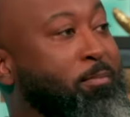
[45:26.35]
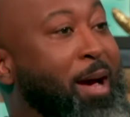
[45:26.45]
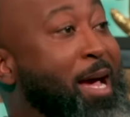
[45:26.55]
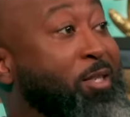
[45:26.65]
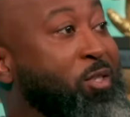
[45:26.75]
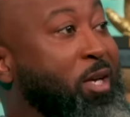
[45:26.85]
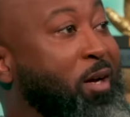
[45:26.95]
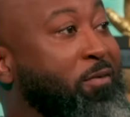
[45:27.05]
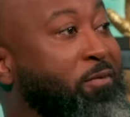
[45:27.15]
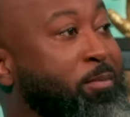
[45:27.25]
by
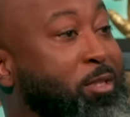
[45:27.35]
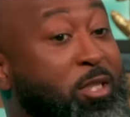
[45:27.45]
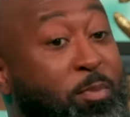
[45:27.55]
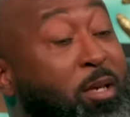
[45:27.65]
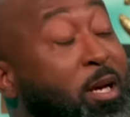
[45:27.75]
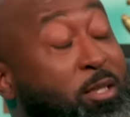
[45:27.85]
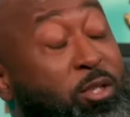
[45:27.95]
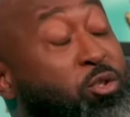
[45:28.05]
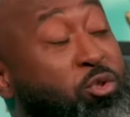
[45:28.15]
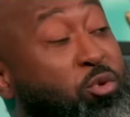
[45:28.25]
itself just because
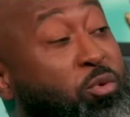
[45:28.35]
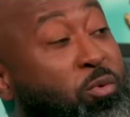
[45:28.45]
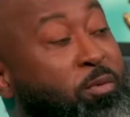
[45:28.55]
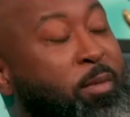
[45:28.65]
it's true.